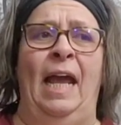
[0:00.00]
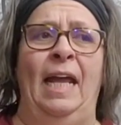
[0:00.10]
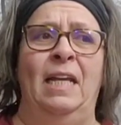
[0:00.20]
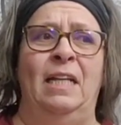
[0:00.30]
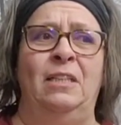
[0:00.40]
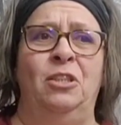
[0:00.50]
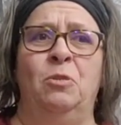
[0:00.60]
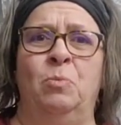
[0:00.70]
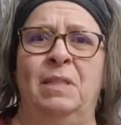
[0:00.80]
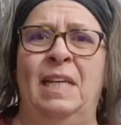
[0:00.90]
and it
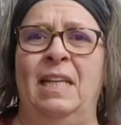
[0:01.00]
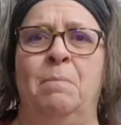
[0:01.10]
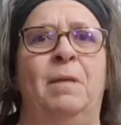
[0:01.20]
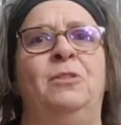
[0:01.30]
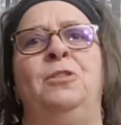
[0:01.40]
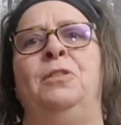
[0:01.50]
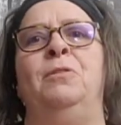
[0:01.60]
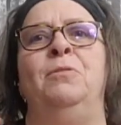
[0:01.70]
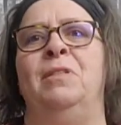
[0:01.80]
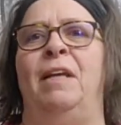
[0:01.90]
just was getting in my
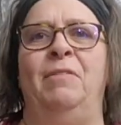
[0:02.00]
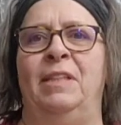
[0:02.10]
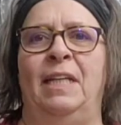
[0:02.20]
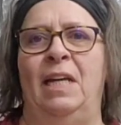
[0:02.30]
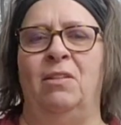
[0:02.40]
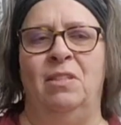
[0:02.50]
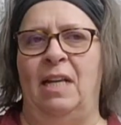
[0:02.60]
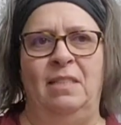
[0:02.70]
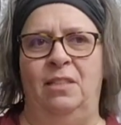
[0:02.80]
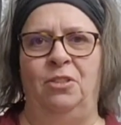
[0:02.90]
shoes and everything else, and
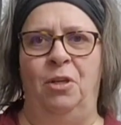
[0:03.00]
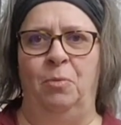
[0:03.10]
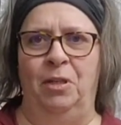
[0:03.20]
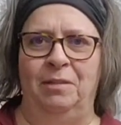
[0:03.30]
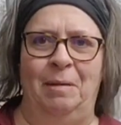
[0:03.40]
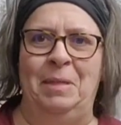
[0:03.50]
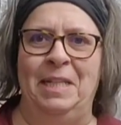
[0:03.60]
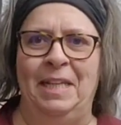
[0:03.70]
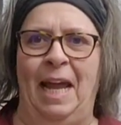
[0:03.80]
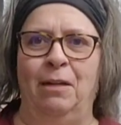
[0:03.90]
I said, you know what, I'm
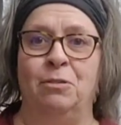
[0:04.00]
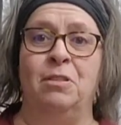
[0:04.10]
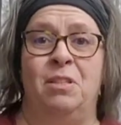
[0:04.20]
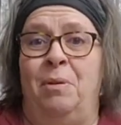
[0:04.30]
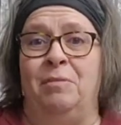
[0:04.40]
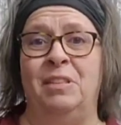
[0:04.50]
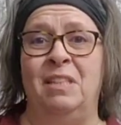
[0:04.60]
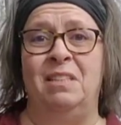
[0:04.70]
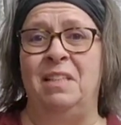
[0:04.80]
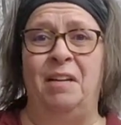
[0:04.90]
getting gaiters. And so ever
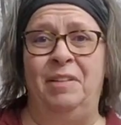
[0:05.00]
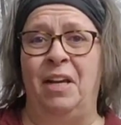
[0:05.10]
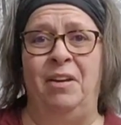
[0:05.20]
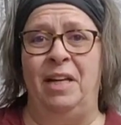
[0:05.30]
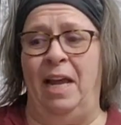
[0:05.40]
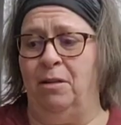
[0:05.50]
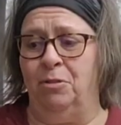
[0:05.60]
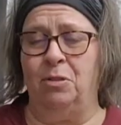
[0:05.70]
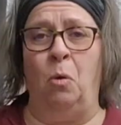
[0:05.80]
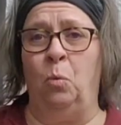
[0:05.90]
since then, I've carried
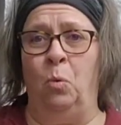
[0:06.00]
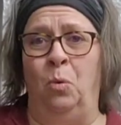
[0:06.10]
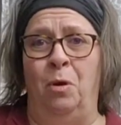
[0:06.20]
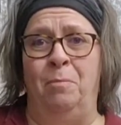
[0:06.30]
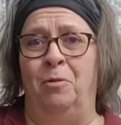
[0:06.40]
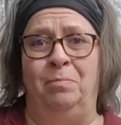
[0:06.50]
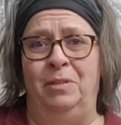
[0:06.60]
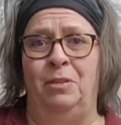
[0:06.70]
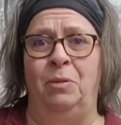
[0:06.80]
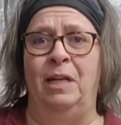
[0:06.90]
gaiters or wore them or,
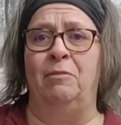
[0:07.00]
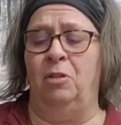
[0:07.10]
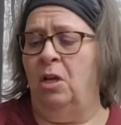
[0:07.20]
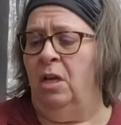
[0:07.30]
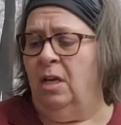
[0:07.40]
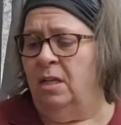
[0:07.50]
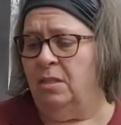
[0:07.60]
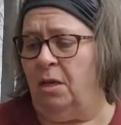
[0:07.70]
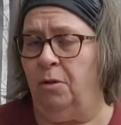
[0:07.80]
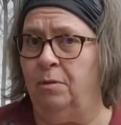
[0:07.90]
whatever.
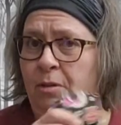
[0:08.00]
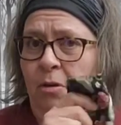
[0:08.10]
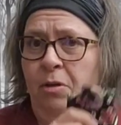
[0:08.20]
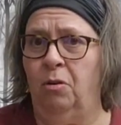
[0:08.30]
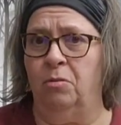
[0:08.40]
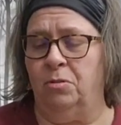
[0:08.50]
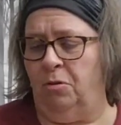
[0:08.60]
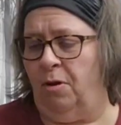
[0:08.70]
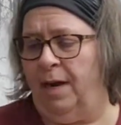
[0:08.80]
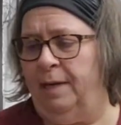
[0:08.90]
So the Dirty Girls are
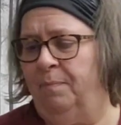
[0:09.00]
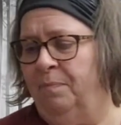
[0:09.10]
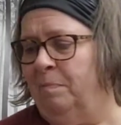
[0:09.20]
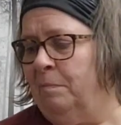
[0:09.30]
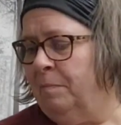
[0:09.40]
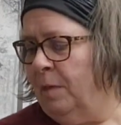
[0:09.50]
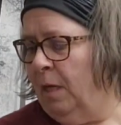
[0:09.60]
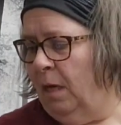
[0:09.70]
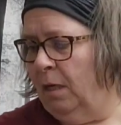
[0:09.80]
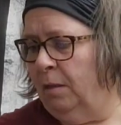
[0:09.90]
great.
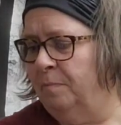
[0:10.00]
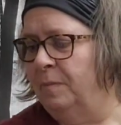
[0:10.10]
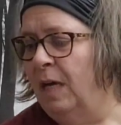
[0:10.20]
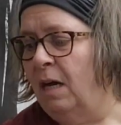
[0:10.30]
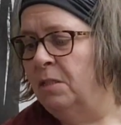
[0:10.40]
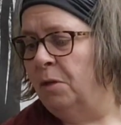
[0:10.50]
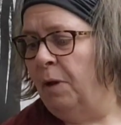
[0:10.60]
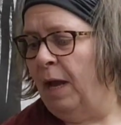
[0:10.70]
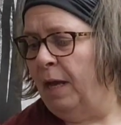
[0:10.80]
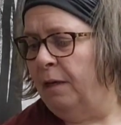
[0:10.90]
I also
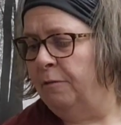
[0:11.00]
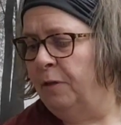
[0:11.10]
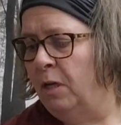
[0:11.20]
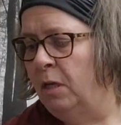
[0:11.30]
have